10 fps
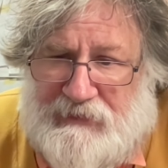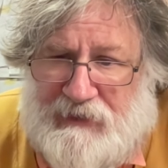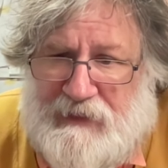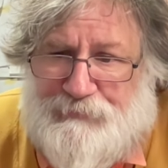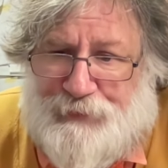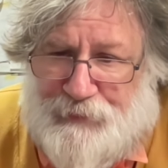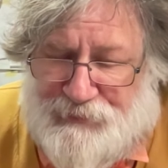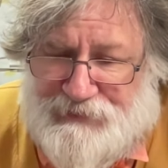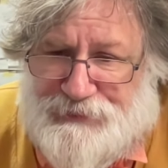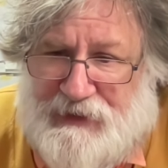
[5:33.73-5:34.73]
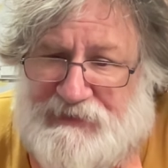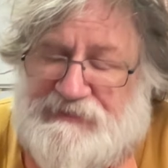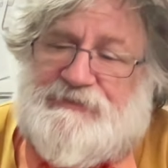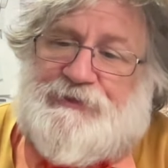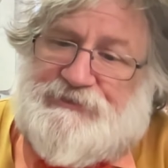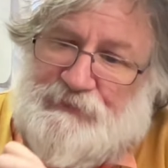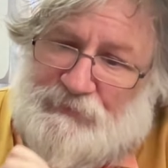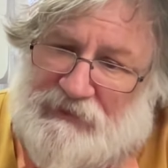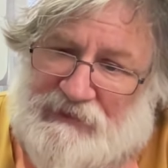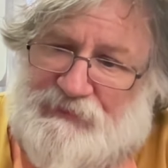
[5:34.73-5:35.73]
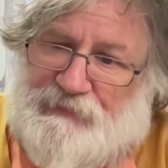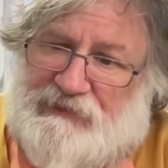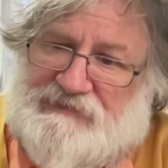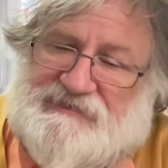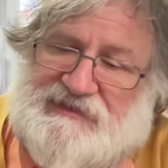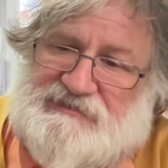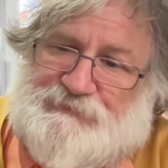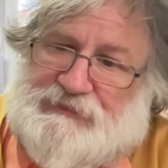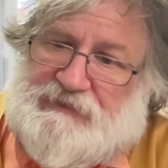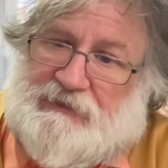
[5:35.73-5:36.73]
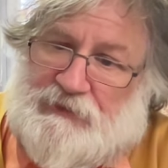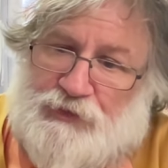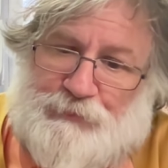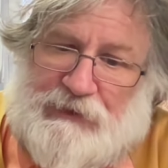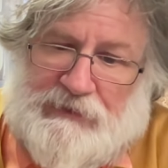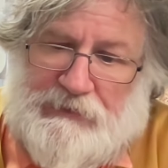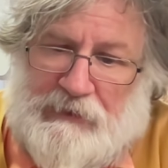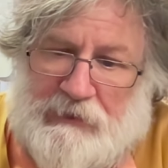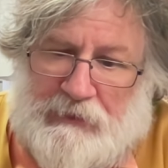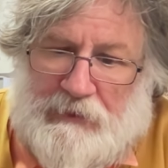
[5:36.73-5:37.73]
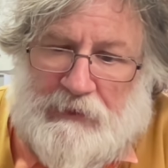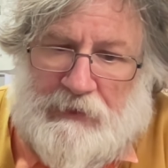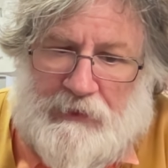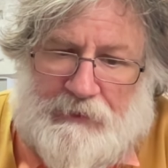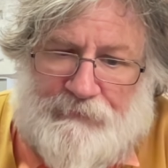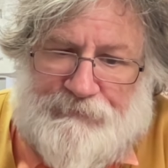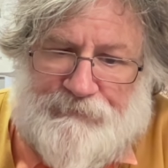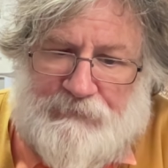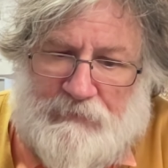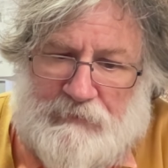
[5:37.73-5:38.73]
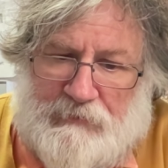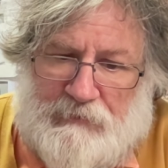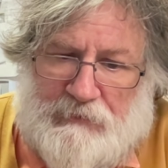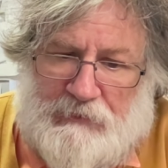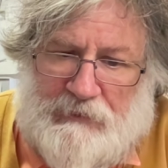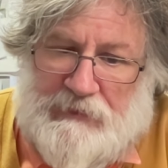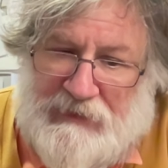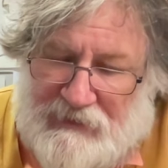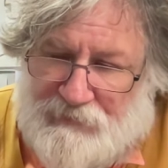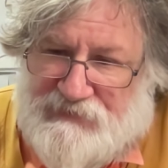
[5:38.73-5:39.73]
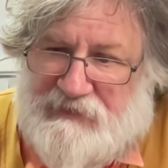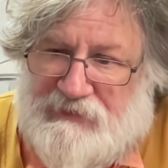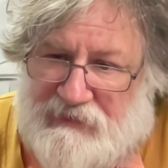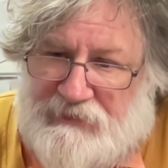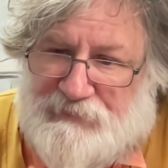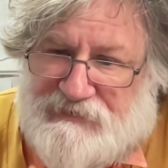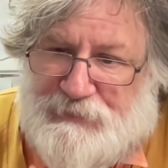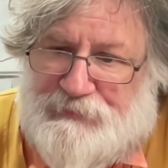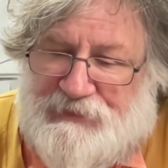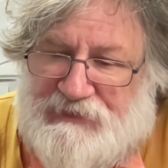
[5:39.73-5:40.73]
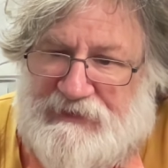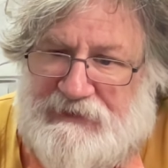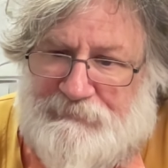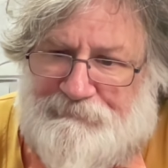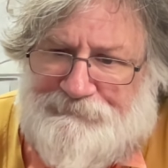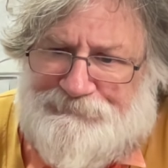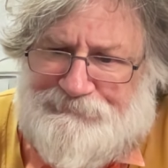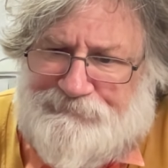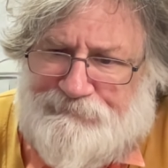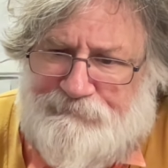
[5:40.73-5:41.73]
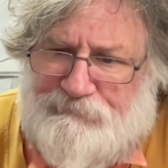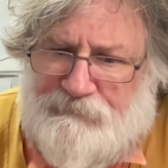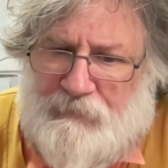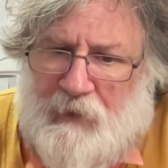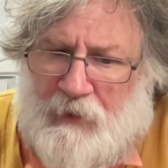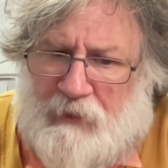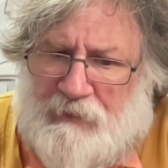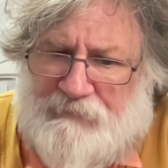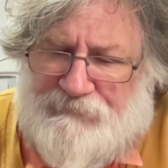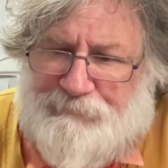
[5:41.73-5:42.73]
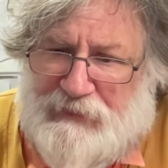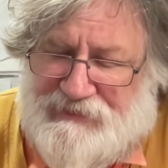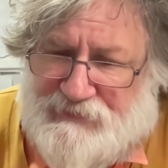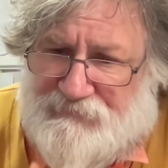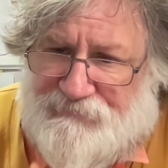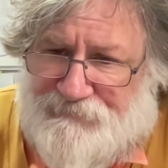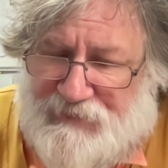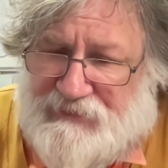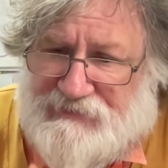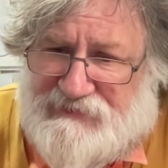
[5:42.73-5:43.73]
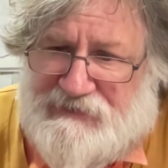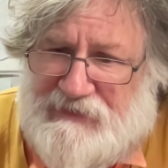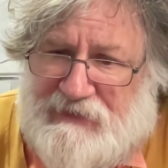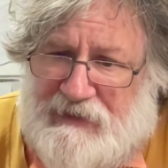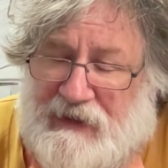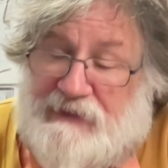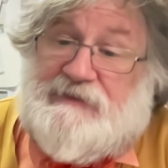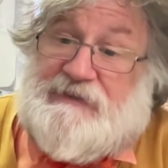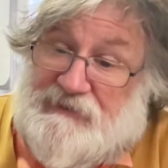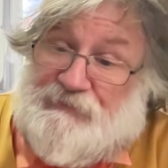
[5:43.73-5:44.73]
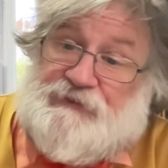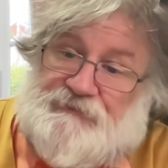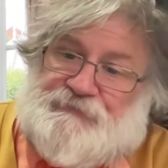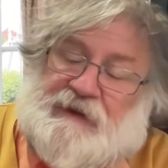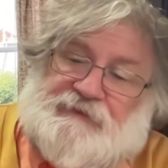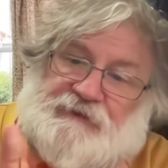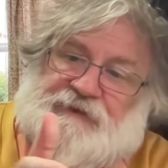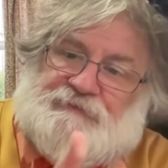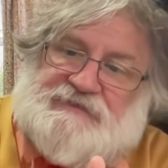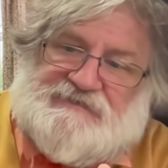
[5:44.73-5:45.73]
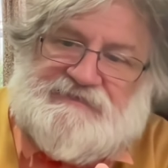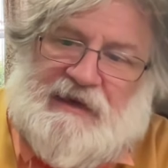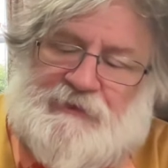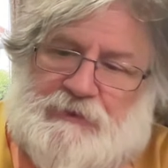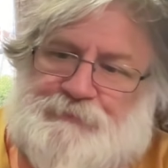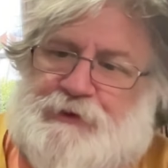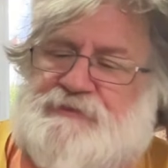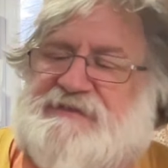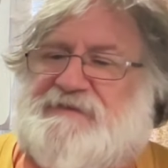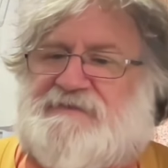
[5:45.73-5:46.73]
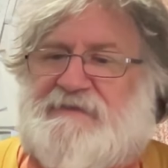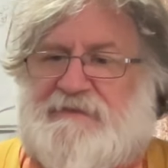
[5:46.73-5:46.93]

a broader trend, not only in the United States, but globally, of the legal scrutiny of political figures. And given the fact that there is now a process